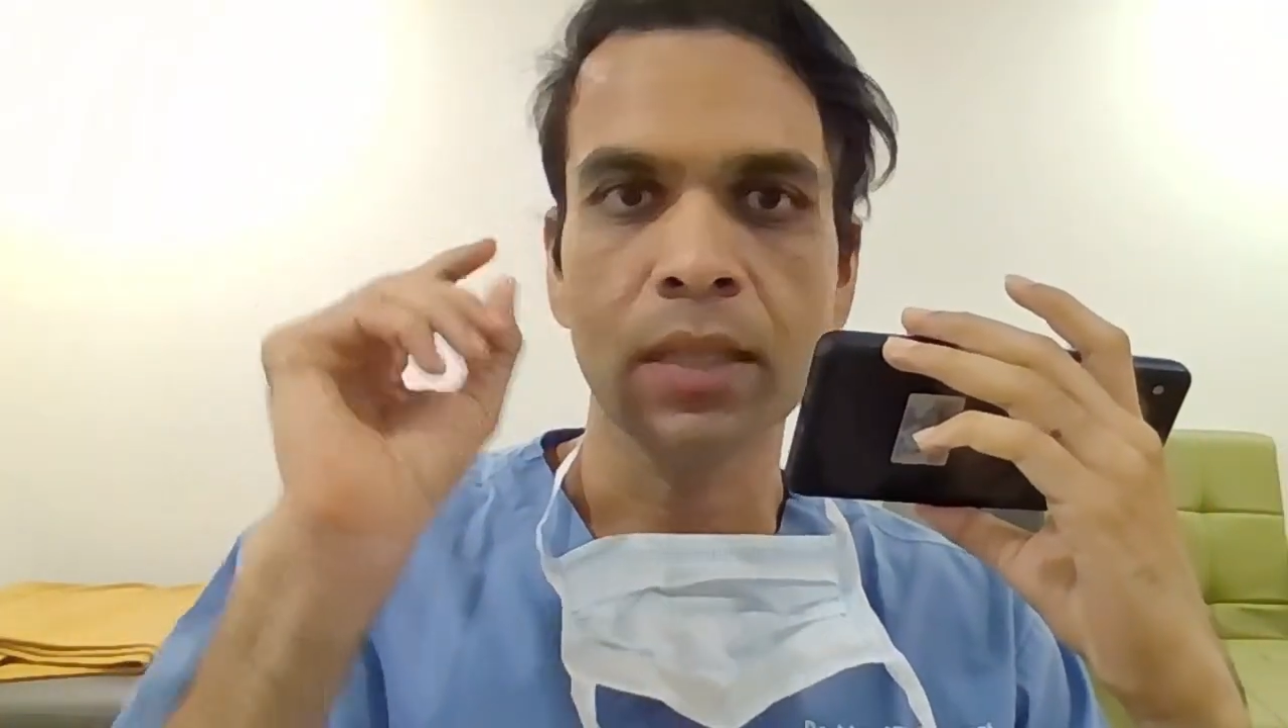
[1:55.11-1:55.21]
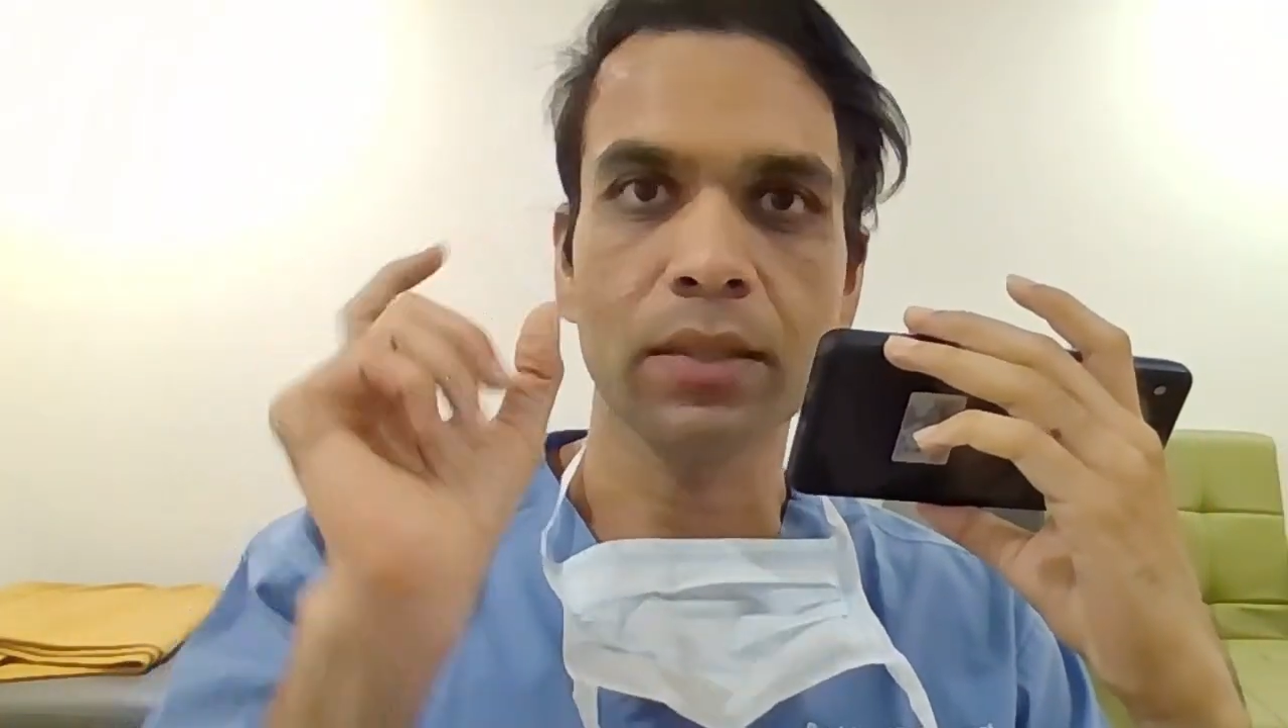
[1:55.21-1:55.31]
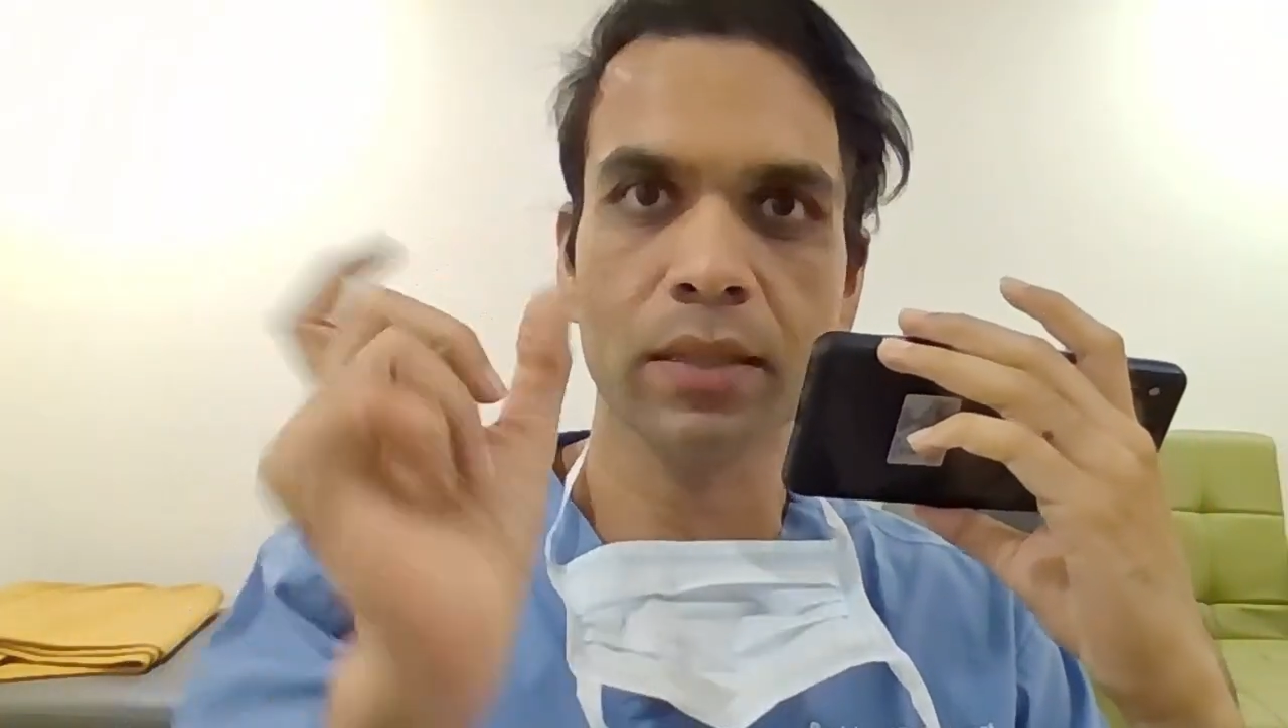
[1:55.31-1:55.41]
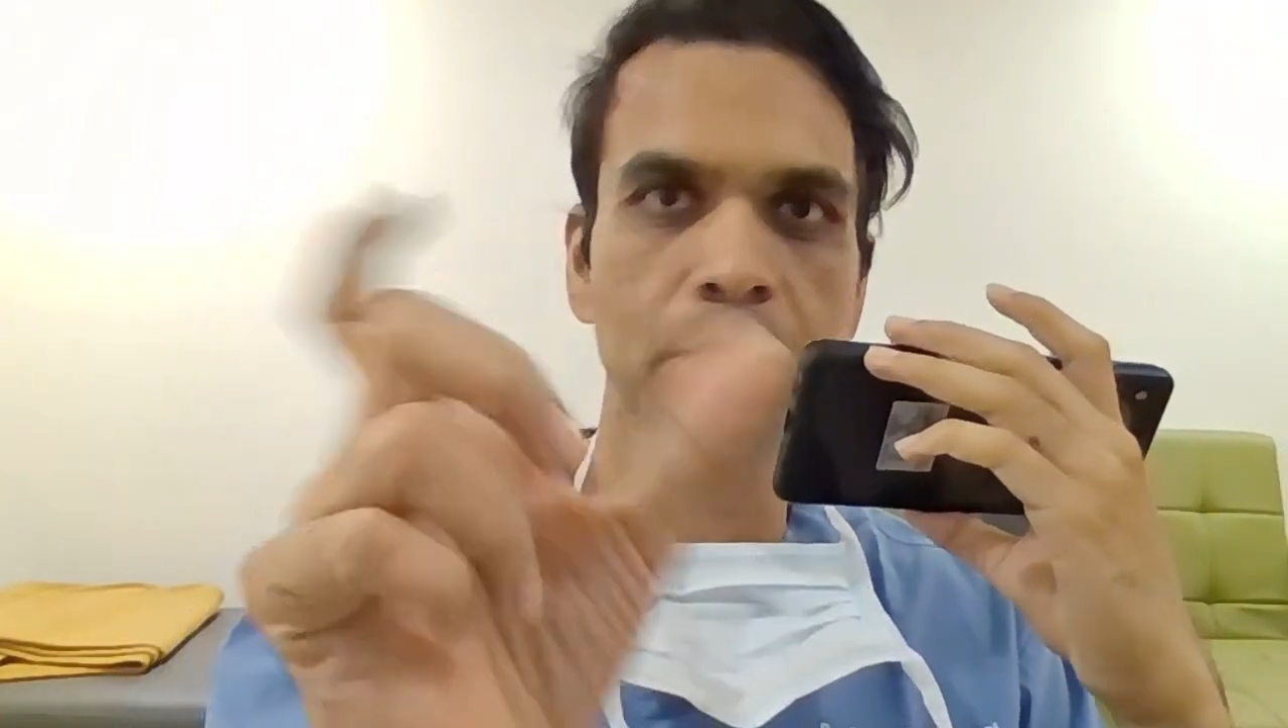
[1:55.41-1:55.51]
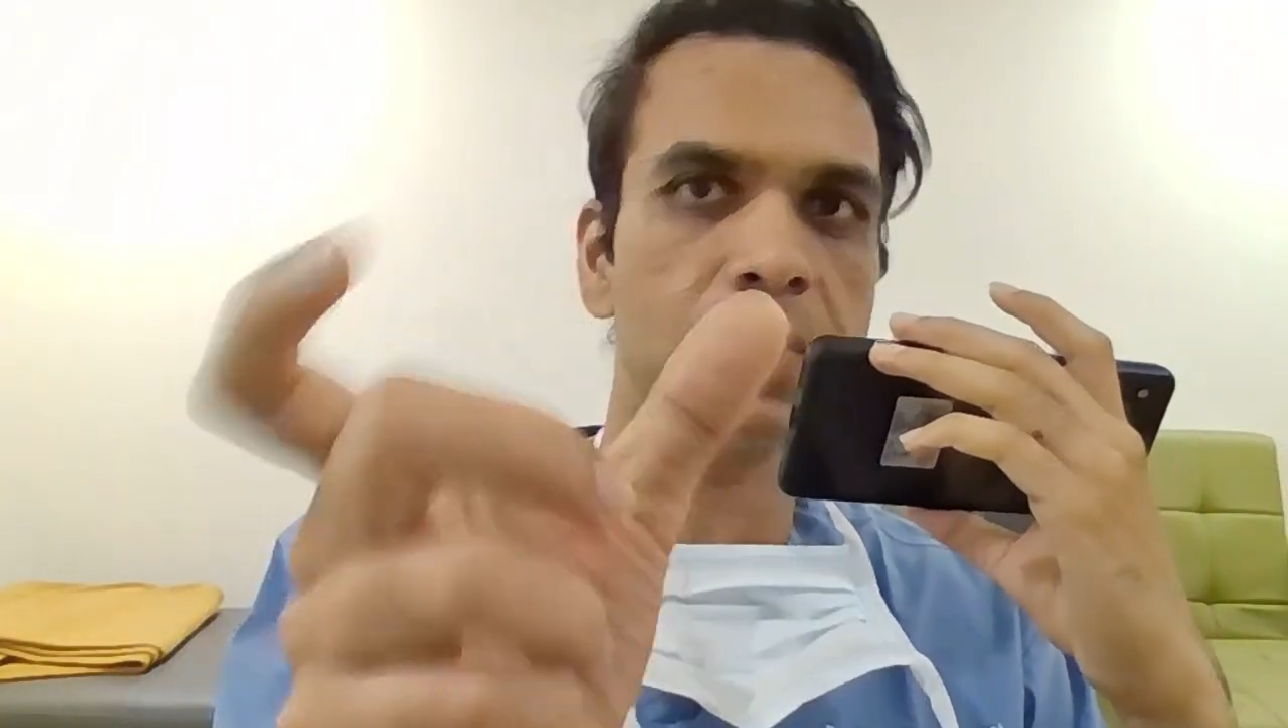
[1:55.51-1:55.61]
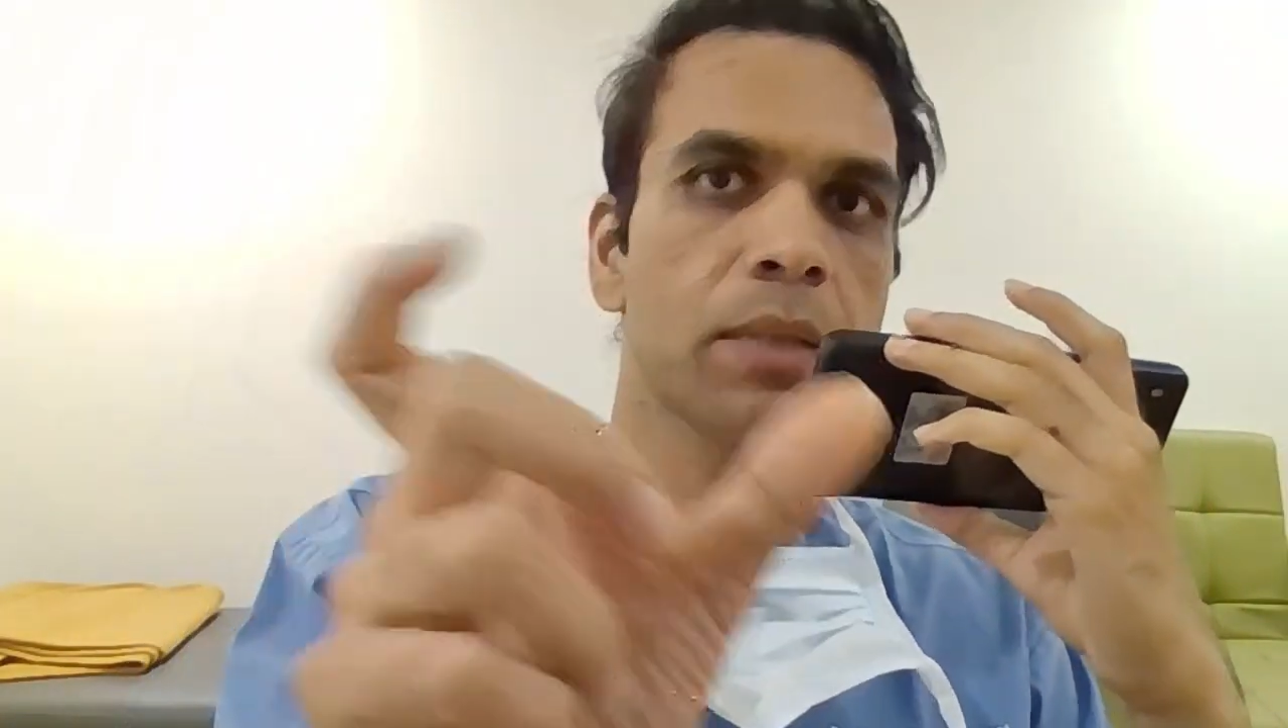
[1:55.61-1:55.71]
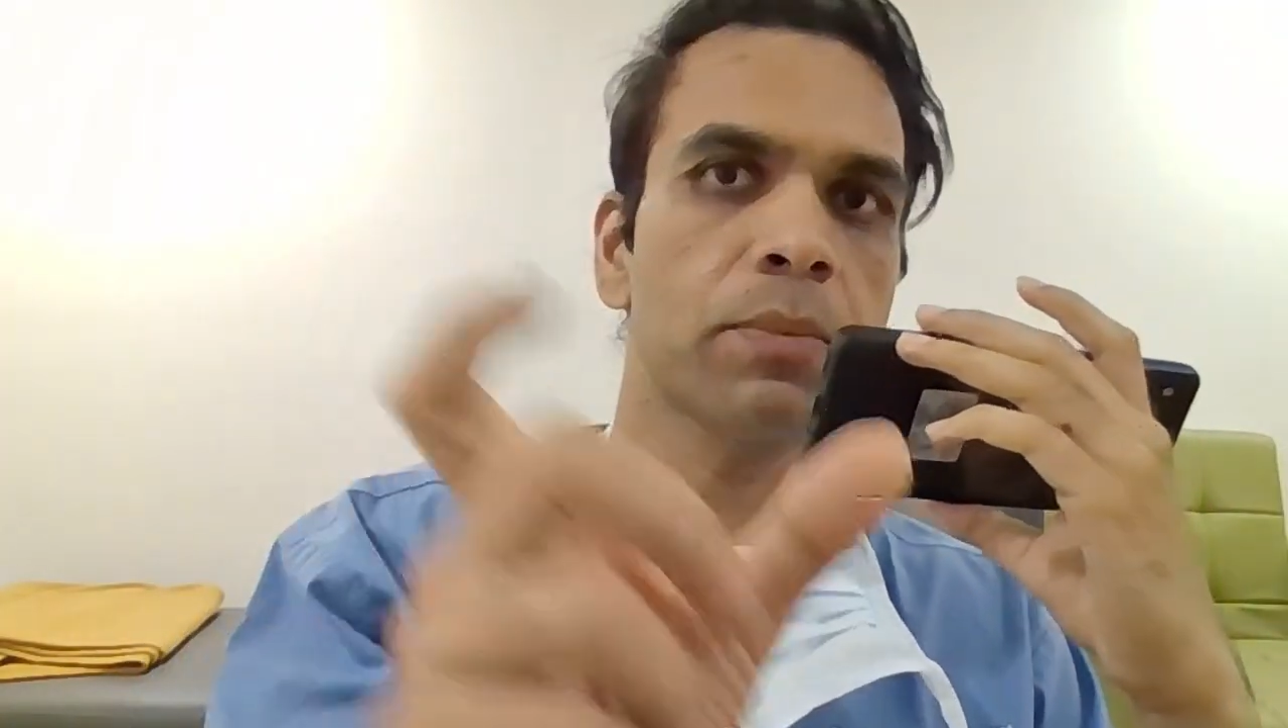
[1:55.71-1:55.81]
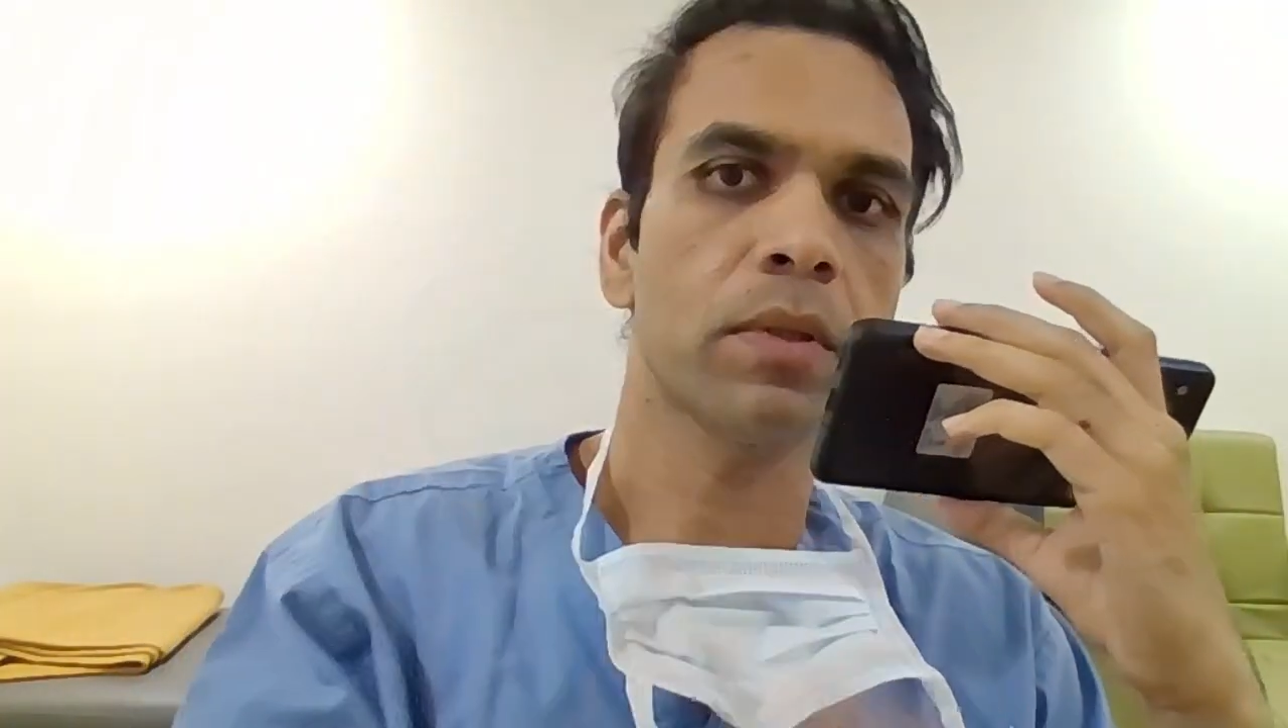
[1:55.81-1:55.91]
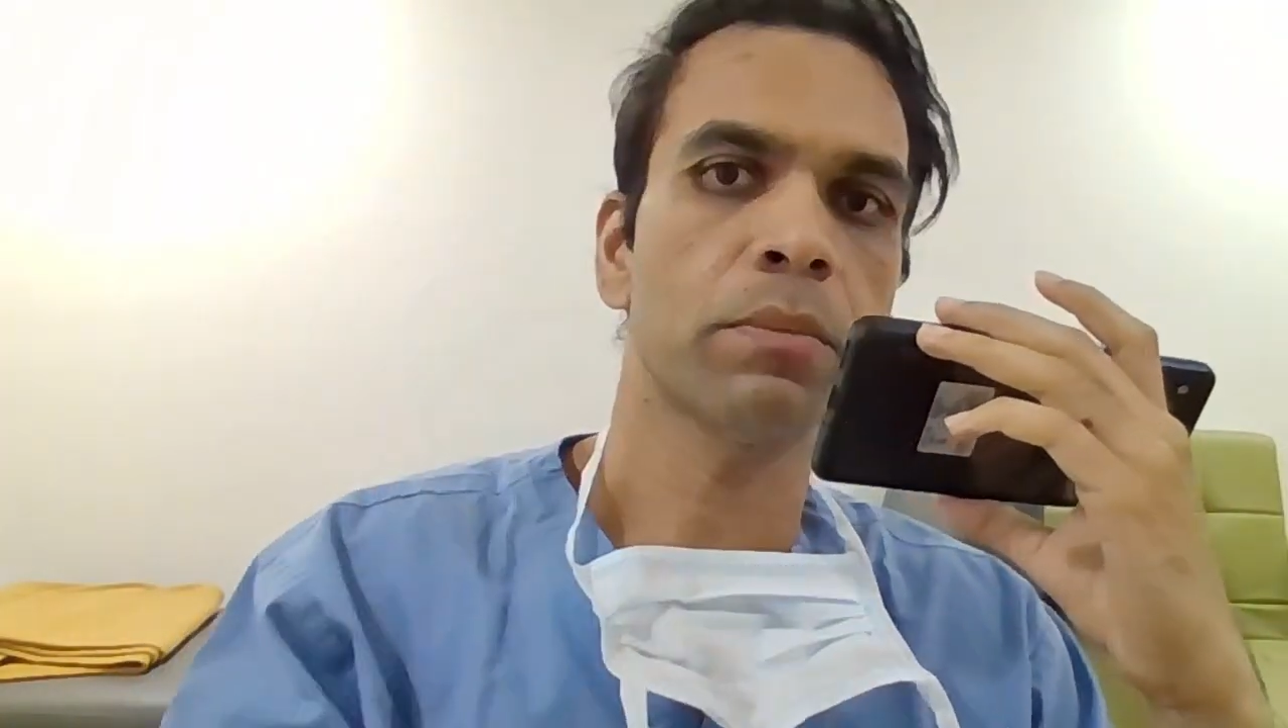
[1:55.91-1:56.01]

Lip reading: So deep sleep